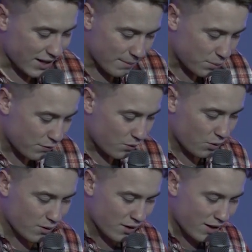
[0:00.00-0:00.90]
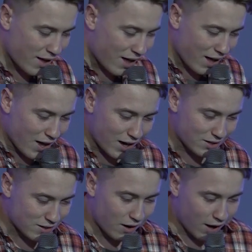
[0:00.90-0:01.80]
And before I
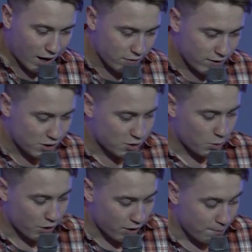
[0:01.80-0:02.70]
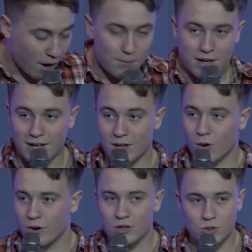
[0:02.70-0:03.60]
start, I really just want to publicly
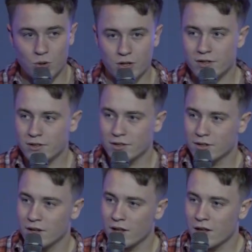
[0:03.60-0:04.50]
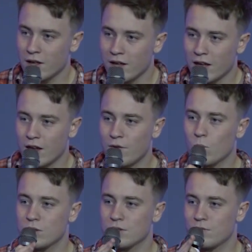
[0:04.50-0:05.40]
honour Jordan. If it
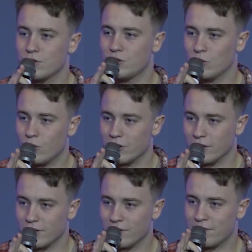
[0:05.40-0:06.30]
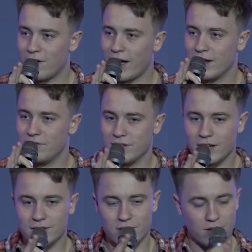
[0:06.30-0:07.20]
wasn't for Jordan 5
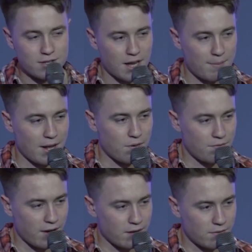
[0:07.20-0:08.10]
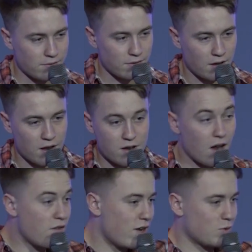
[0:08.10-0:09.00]
years ago stepping out in faith,
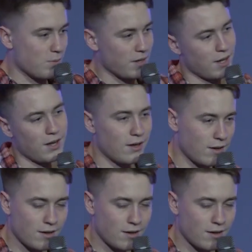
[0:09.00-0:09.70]
none of us would be here.